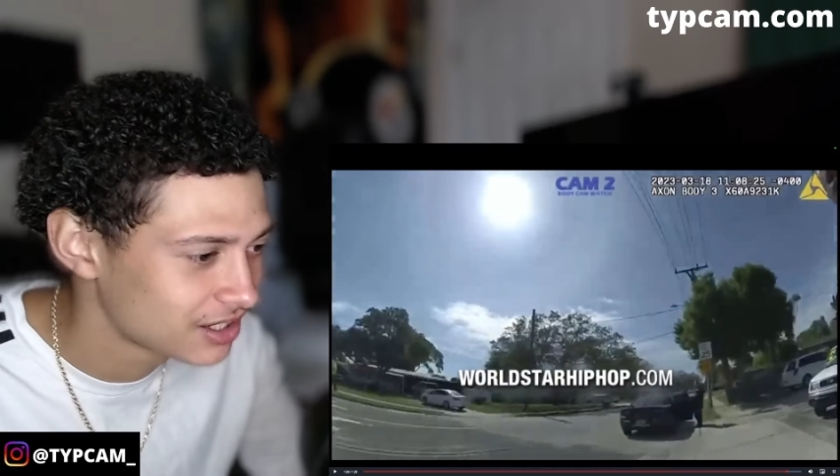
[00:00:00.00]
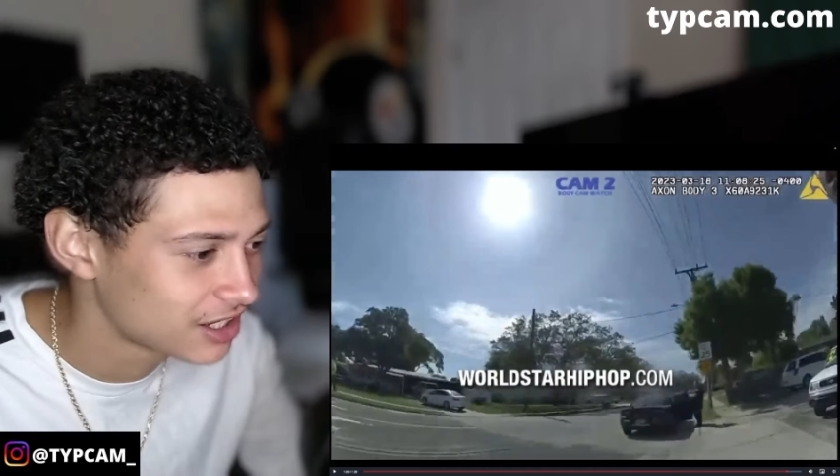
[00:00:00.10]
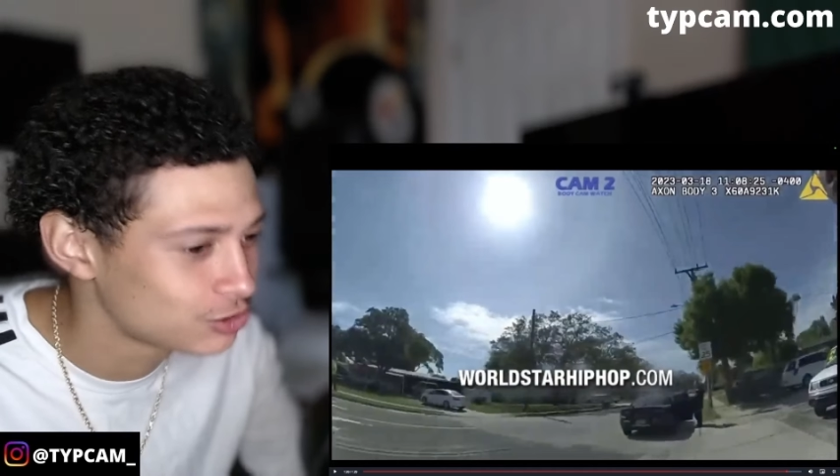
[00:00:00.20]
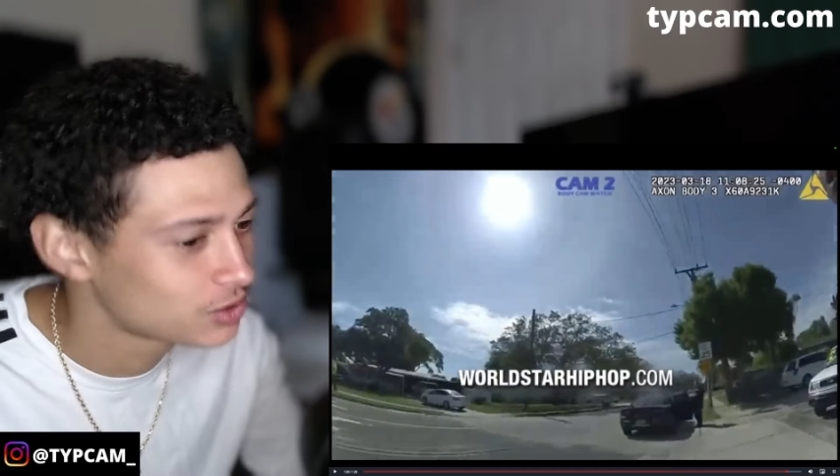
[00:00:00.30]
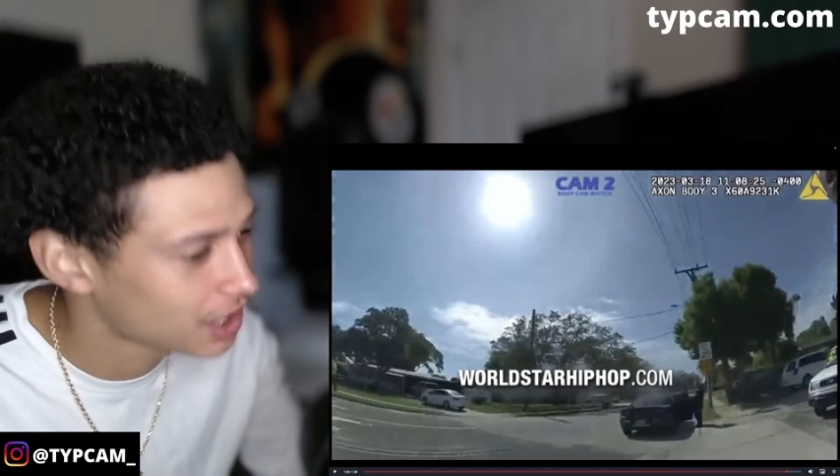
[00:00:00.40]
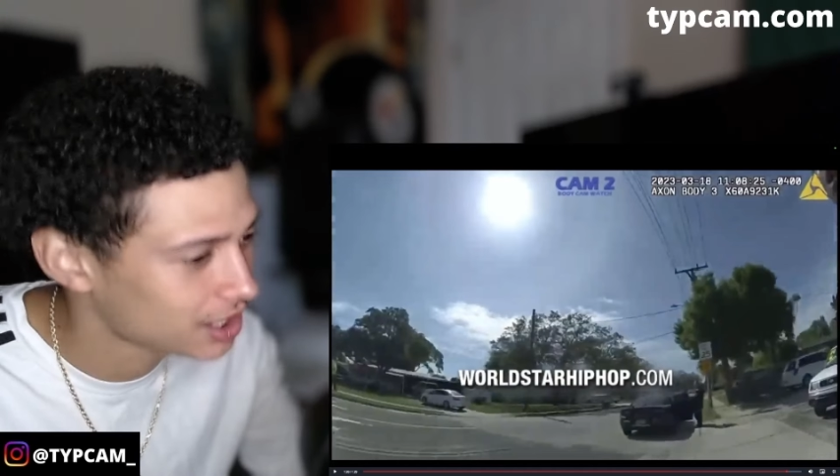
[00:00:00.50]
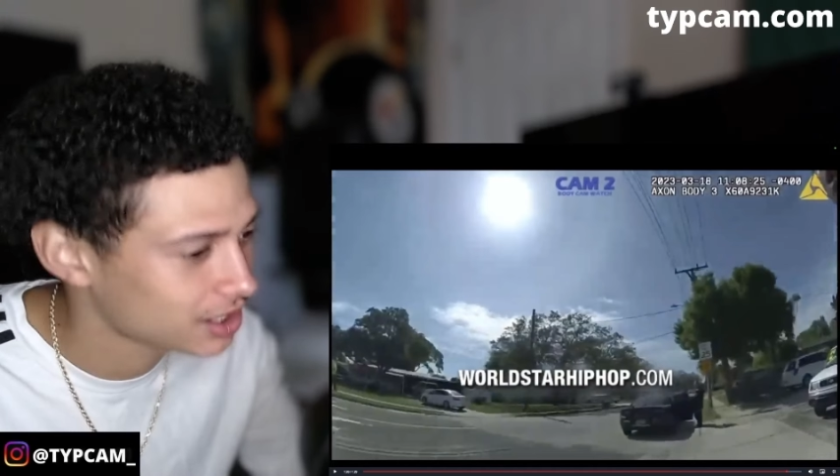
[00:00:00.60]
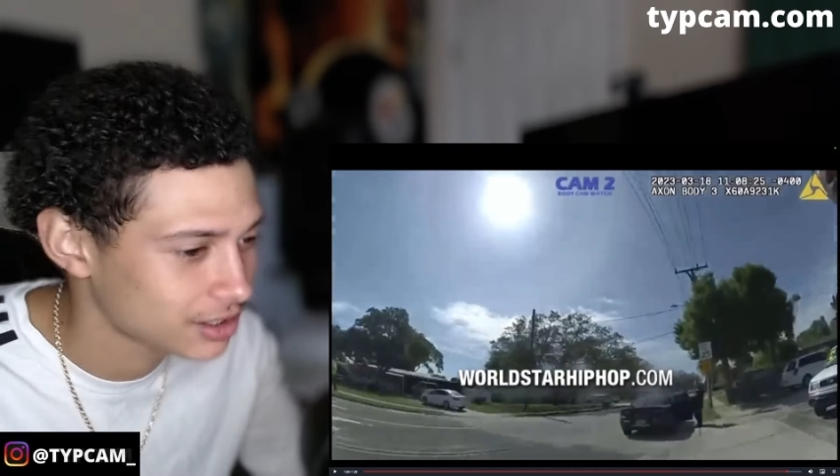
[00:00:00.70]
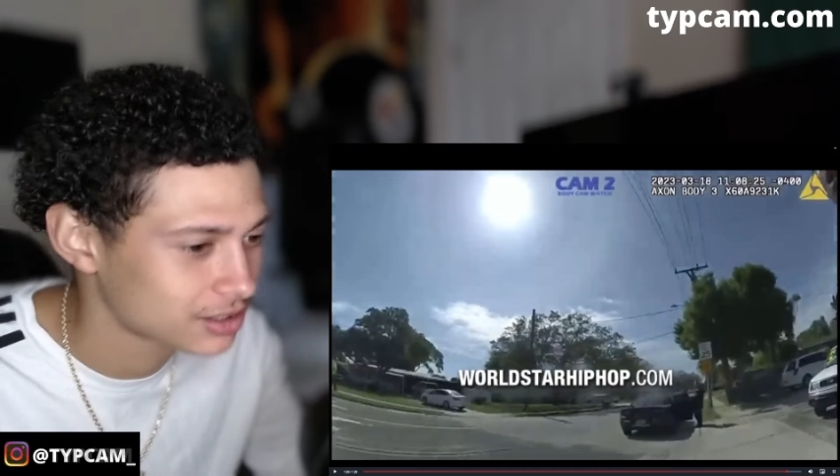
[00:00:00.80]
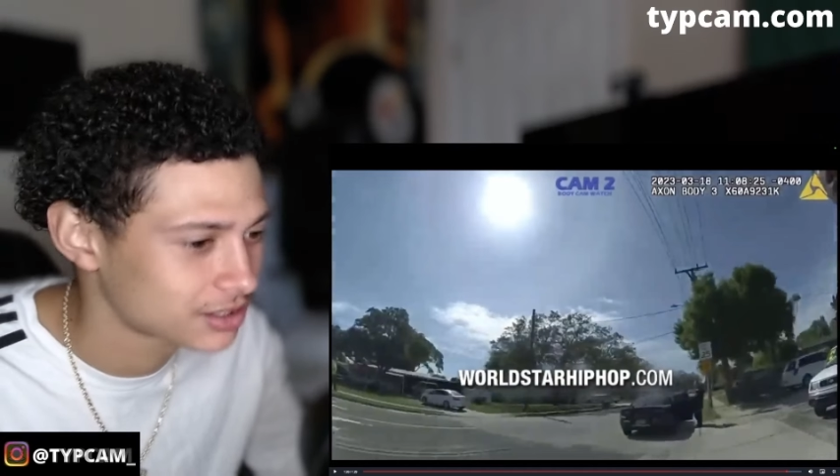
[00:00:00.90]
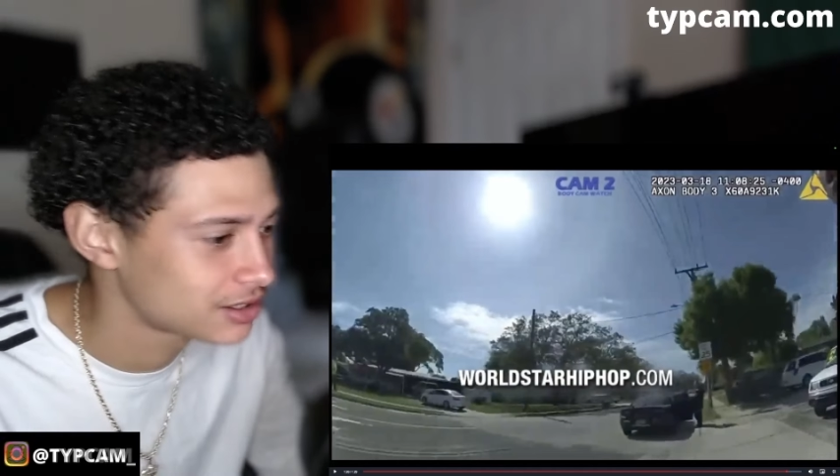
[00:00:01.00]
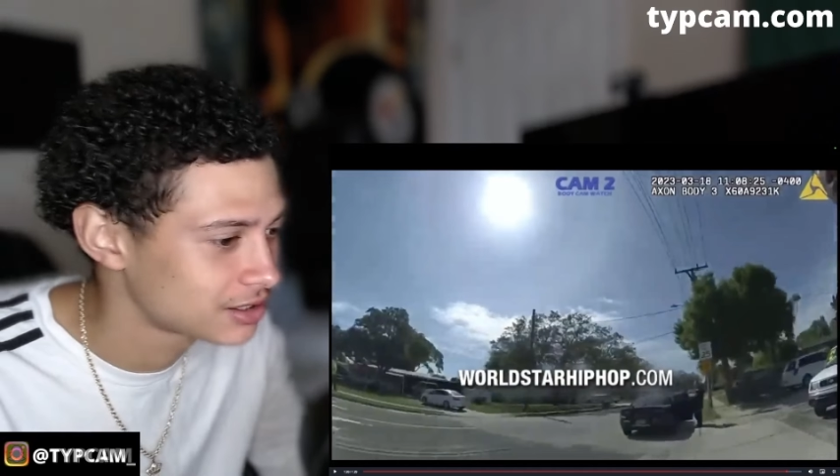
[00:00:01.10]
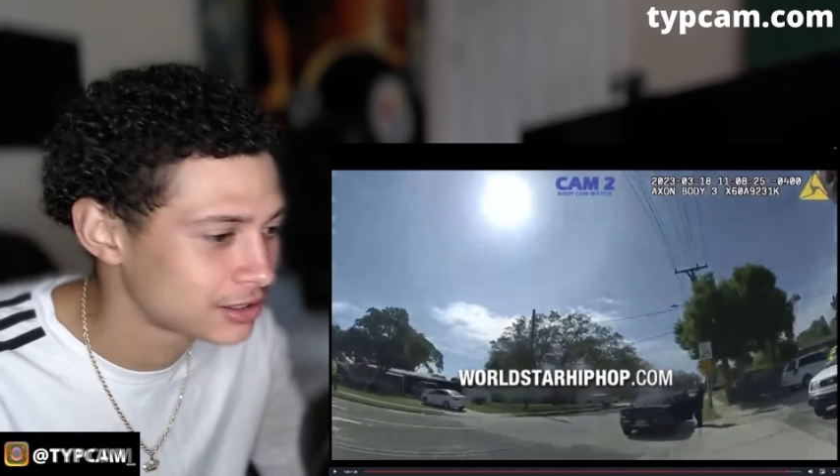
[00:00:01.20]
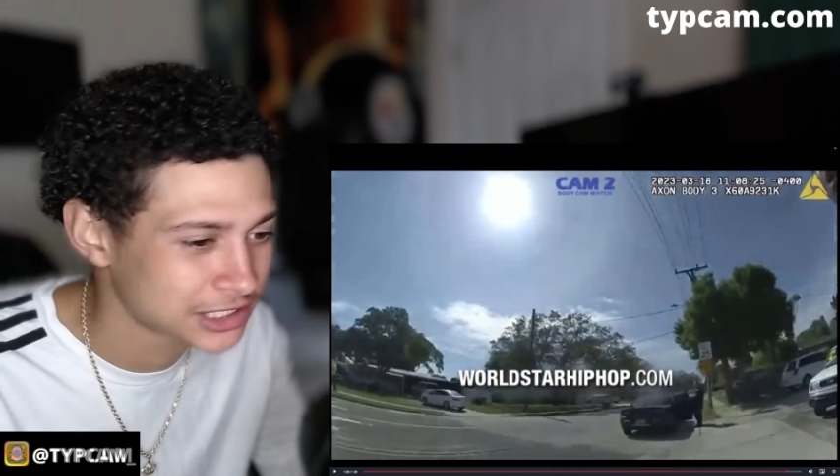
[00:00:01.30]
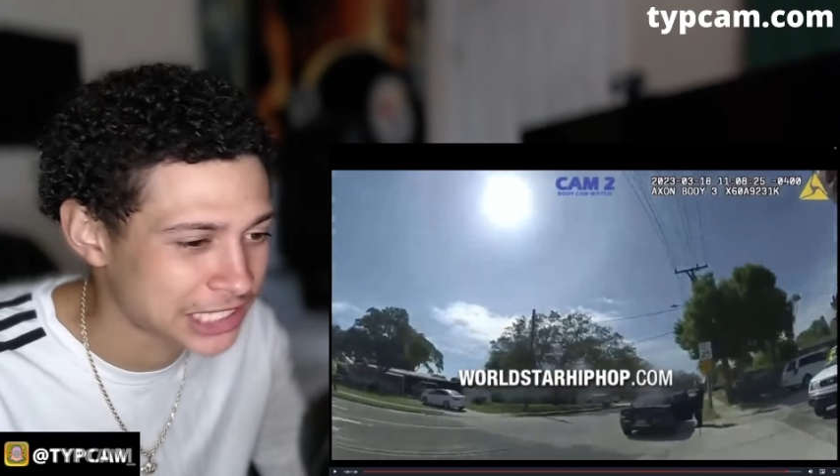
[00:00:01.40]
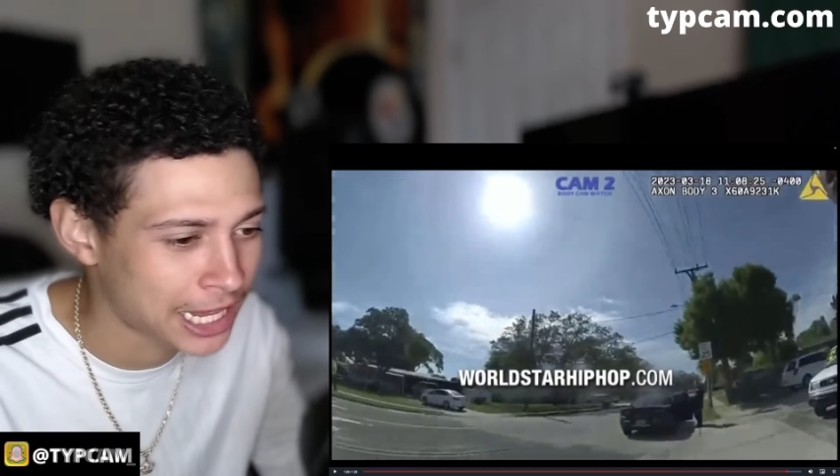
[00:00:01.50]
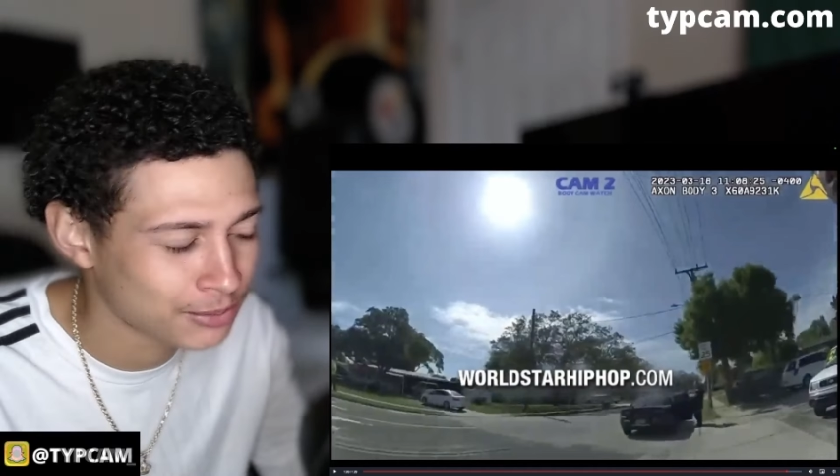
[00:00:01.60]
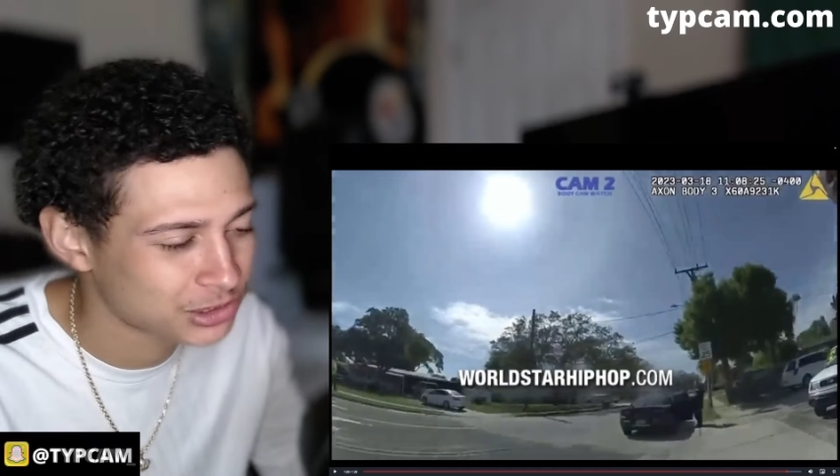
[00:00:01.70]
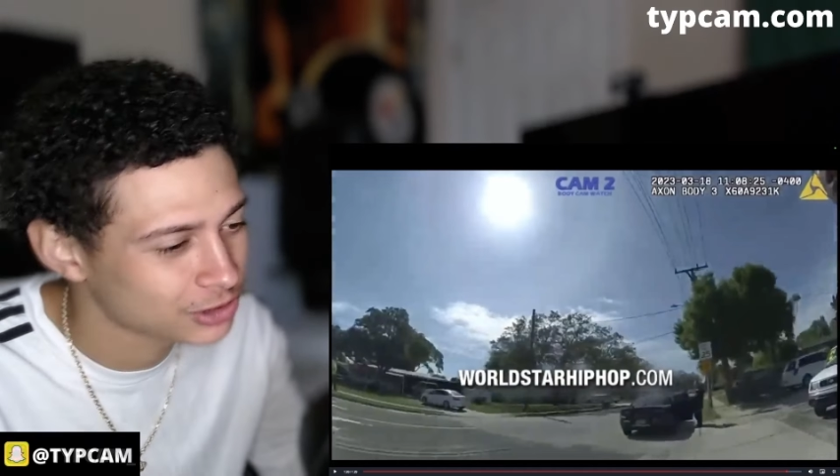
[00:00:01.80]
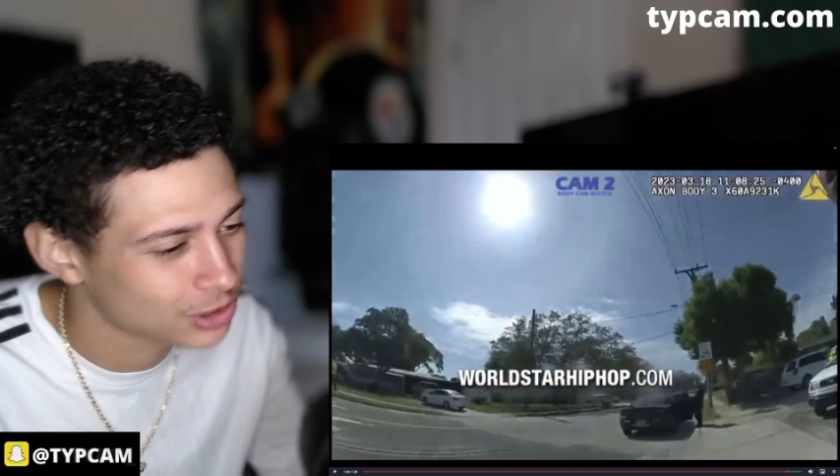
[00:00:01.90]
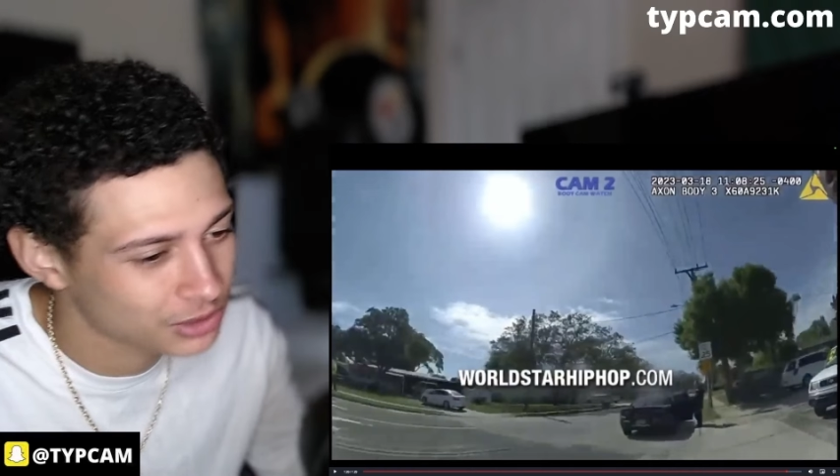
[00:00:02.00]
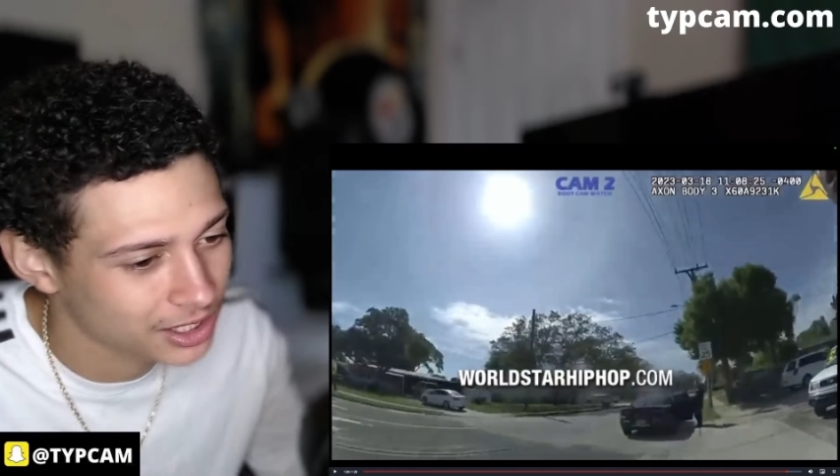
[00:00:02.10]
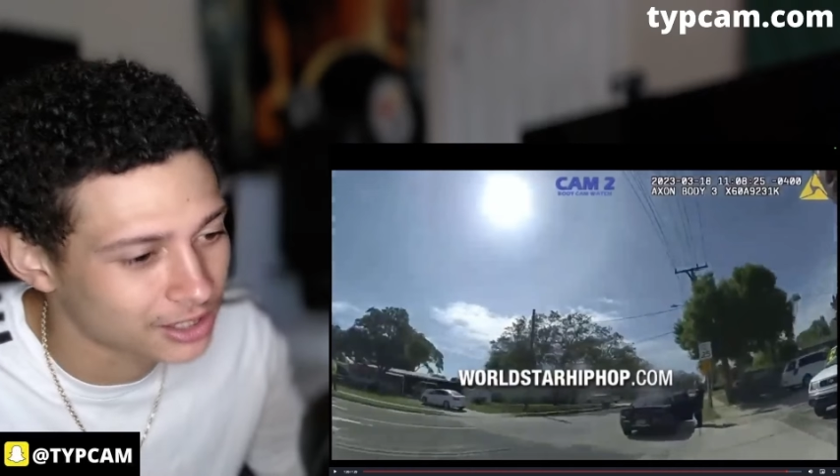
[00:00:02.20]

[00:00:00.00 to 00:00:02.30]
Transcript: and you got a gun, and then this happens, okay,